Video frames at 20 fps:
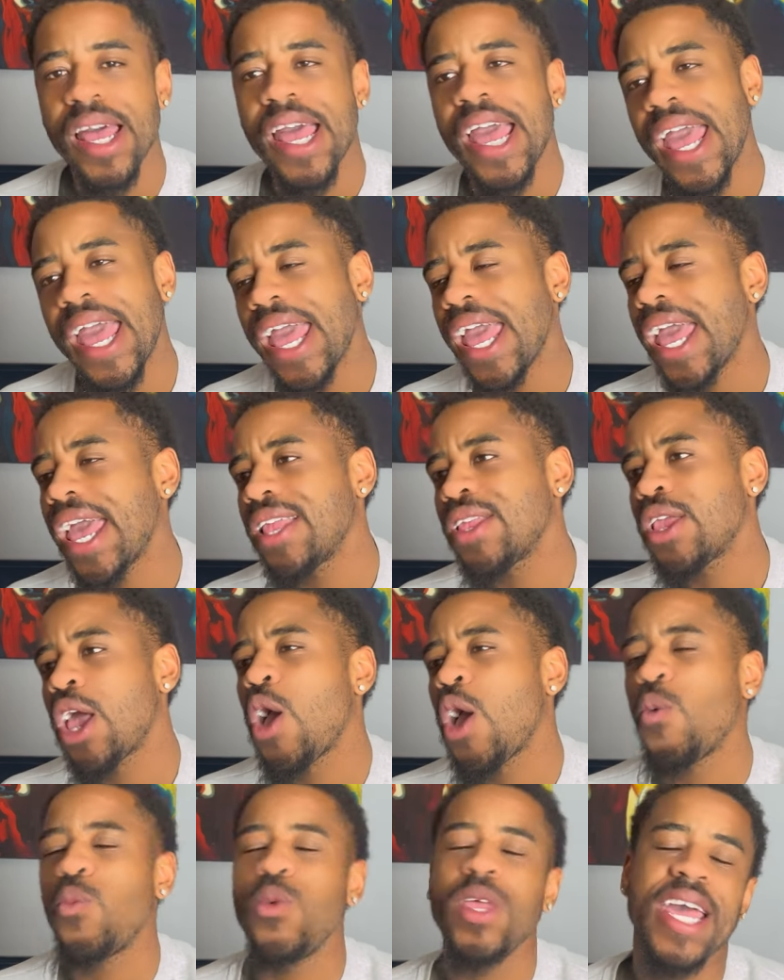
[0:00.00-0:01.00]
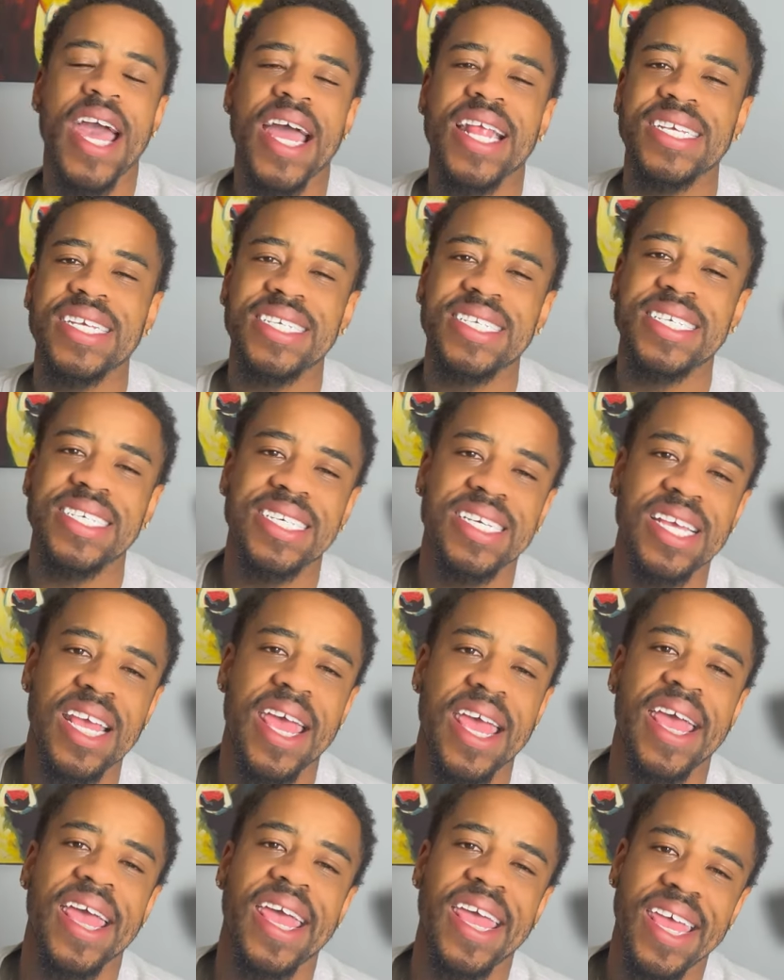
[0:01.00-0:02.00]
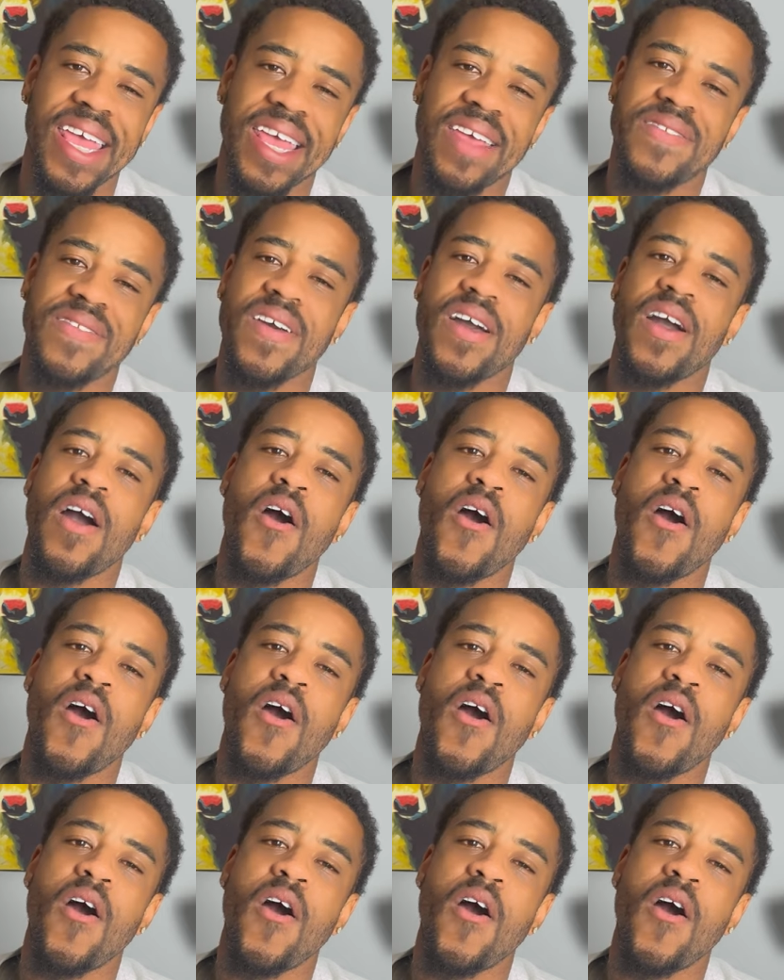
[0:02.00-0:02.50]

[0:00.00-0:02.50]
and we gotta see if